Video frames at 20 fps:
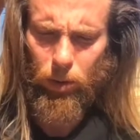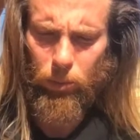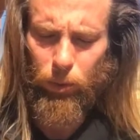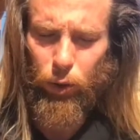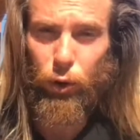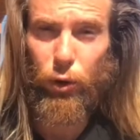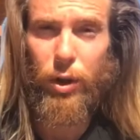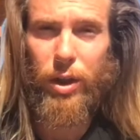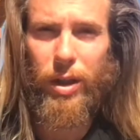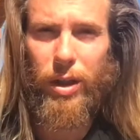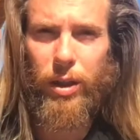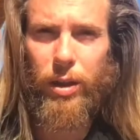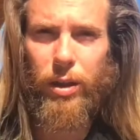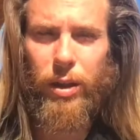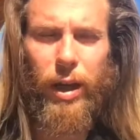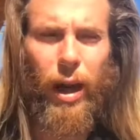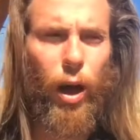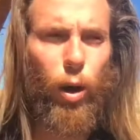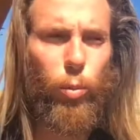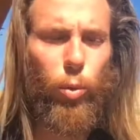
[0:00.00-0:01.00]
greedy
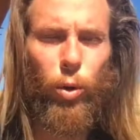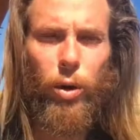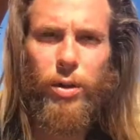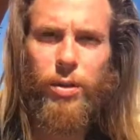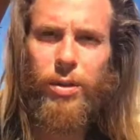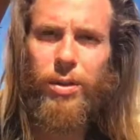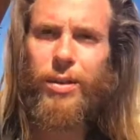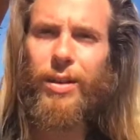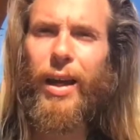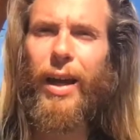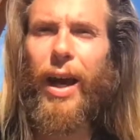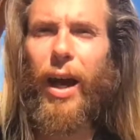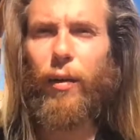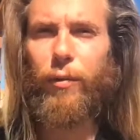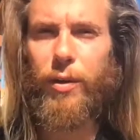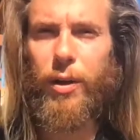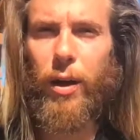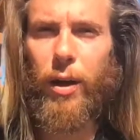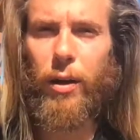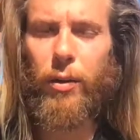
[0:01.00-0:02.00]
cowboys have
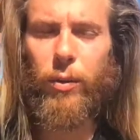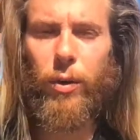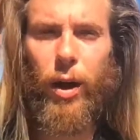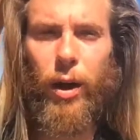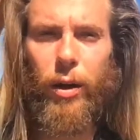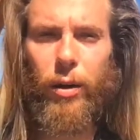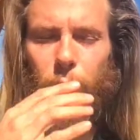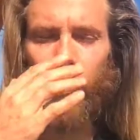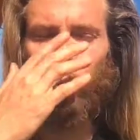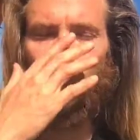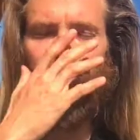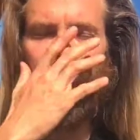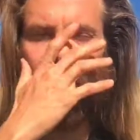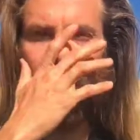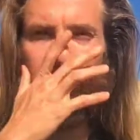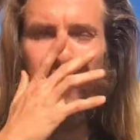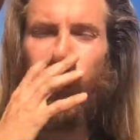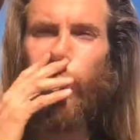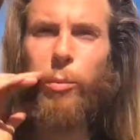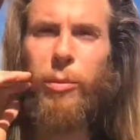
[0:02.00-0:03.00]
done, right? Running
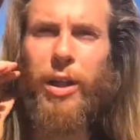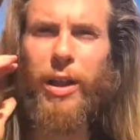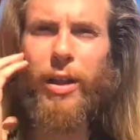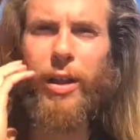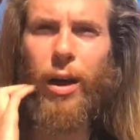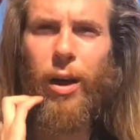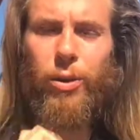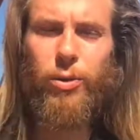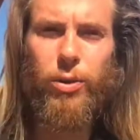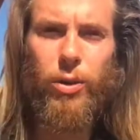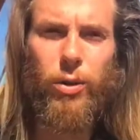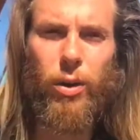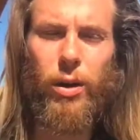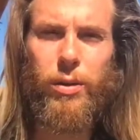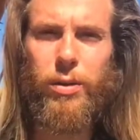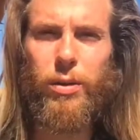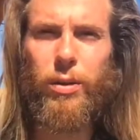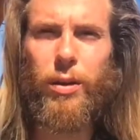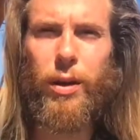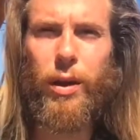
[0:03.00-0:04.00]
too many cows across
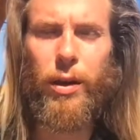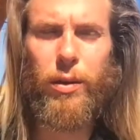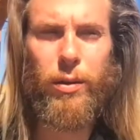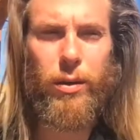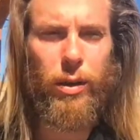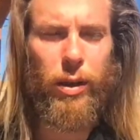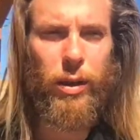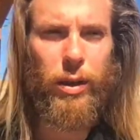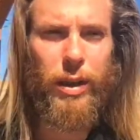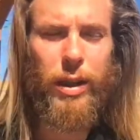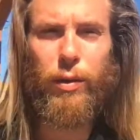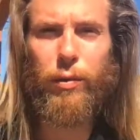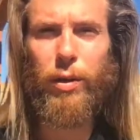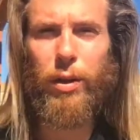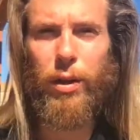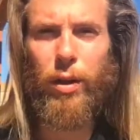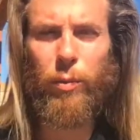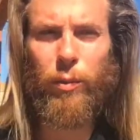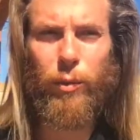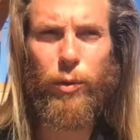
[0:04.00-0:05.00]
the land and leaving
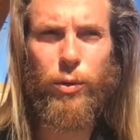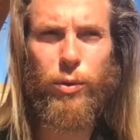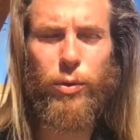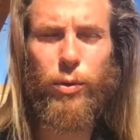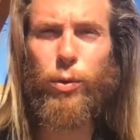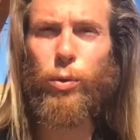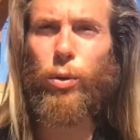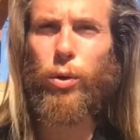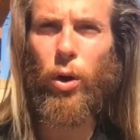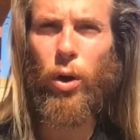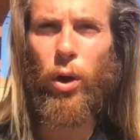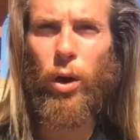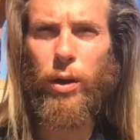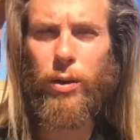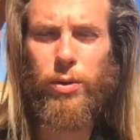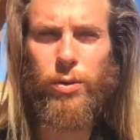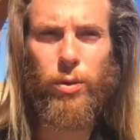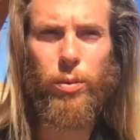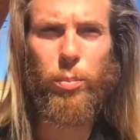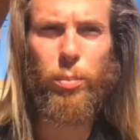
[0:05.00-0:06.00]
them for too long in
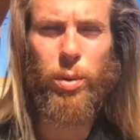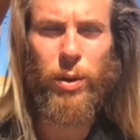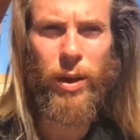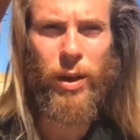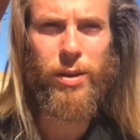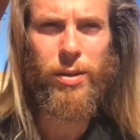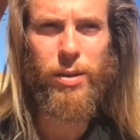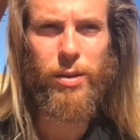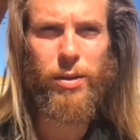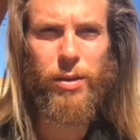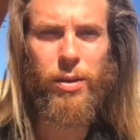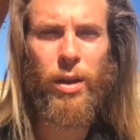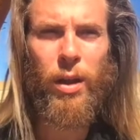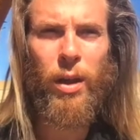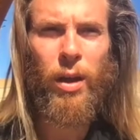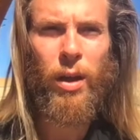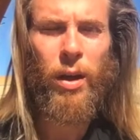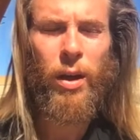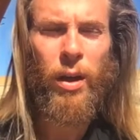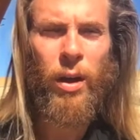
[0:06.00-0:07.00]
certain places.
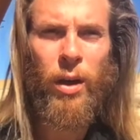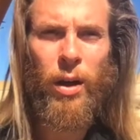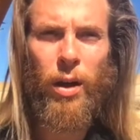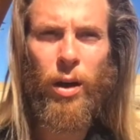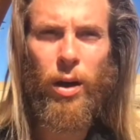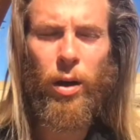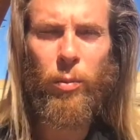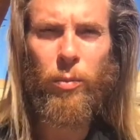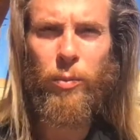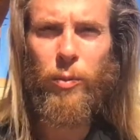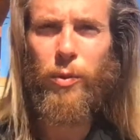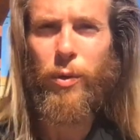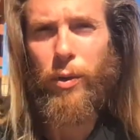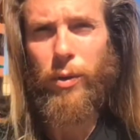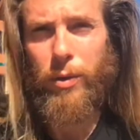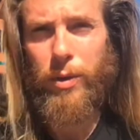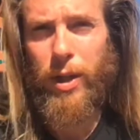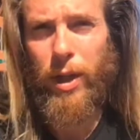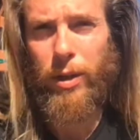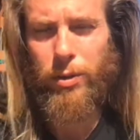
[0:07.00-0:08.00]

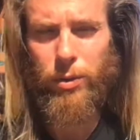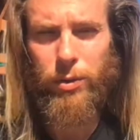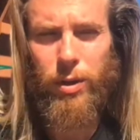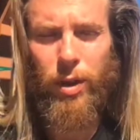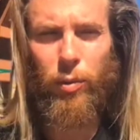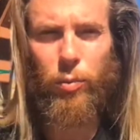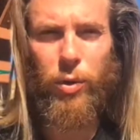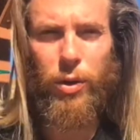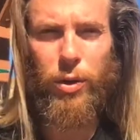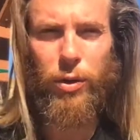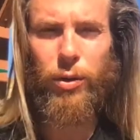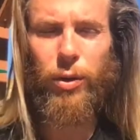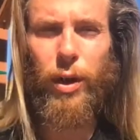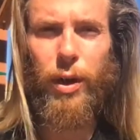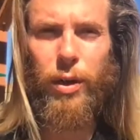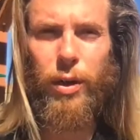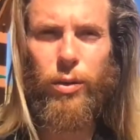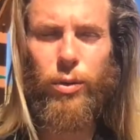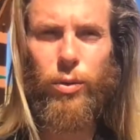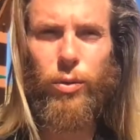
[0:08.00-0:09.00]
Deserts have been
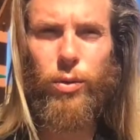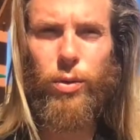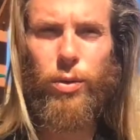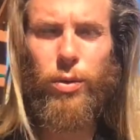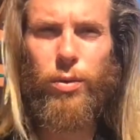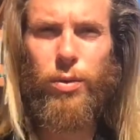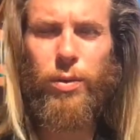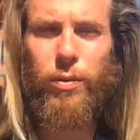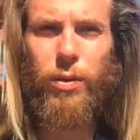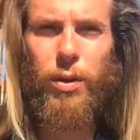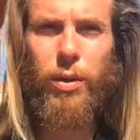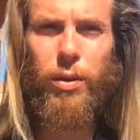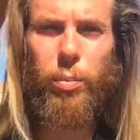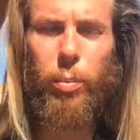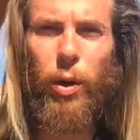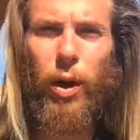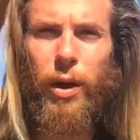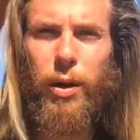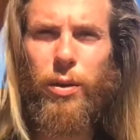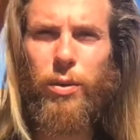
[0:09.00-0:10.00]
created through the use of these
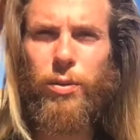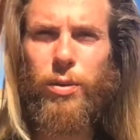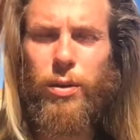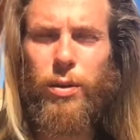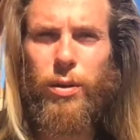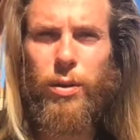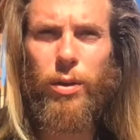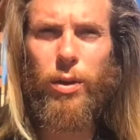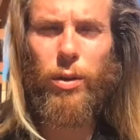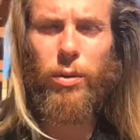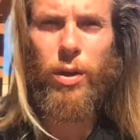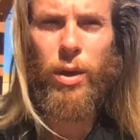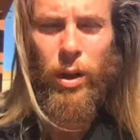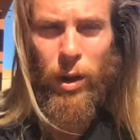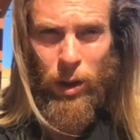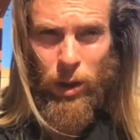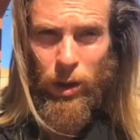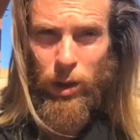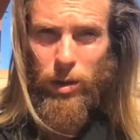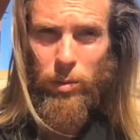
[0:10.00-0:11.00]
by using,
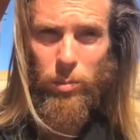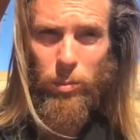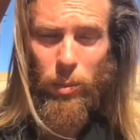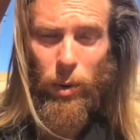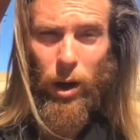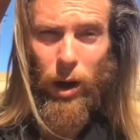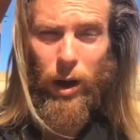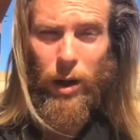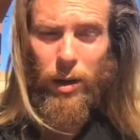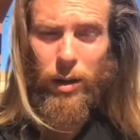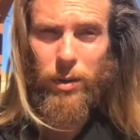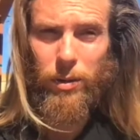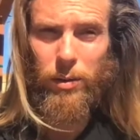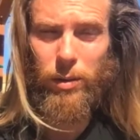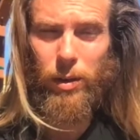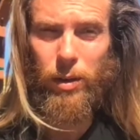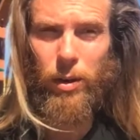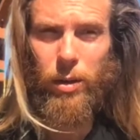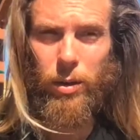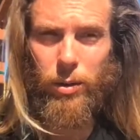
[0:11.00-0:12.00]
by
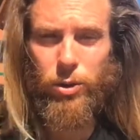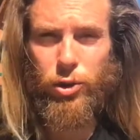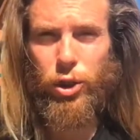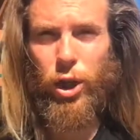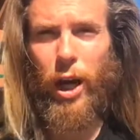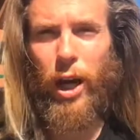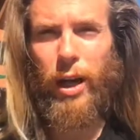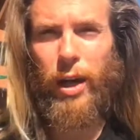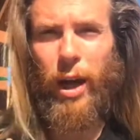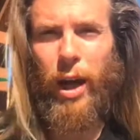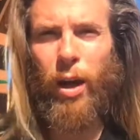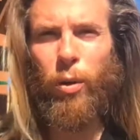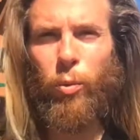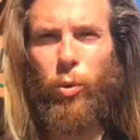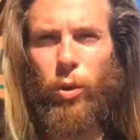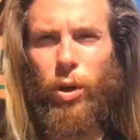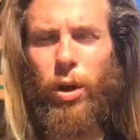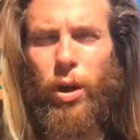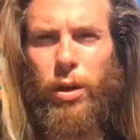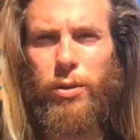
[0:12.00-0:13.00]
giant
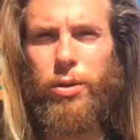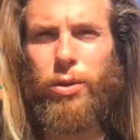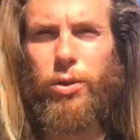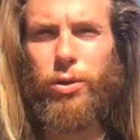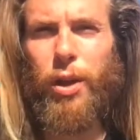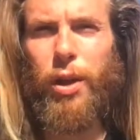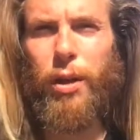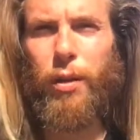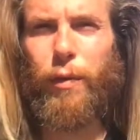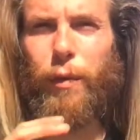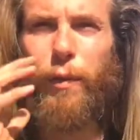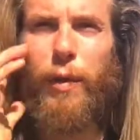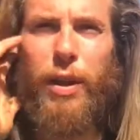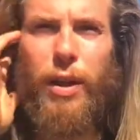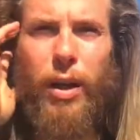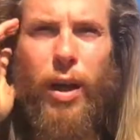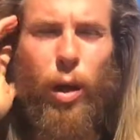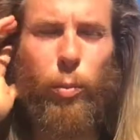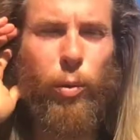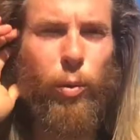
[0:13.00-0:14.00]
animal concentrated feeding
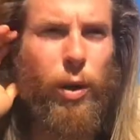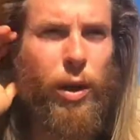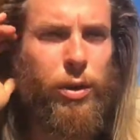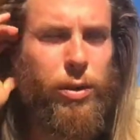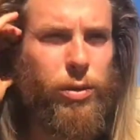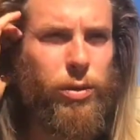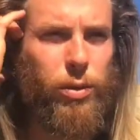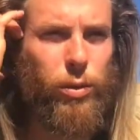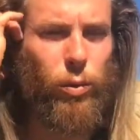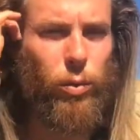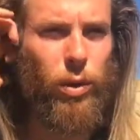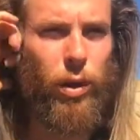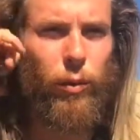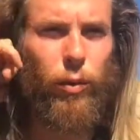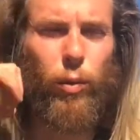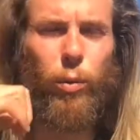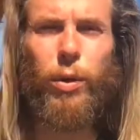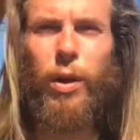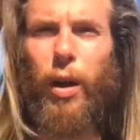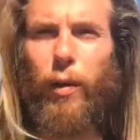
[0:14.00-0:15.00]
operations or whatever,
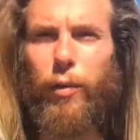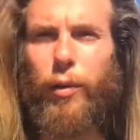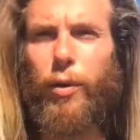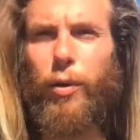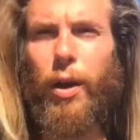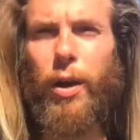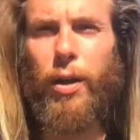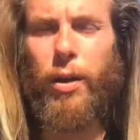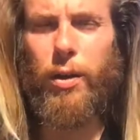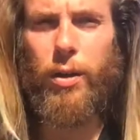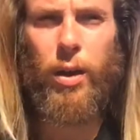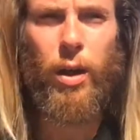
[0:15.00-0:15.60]
we have created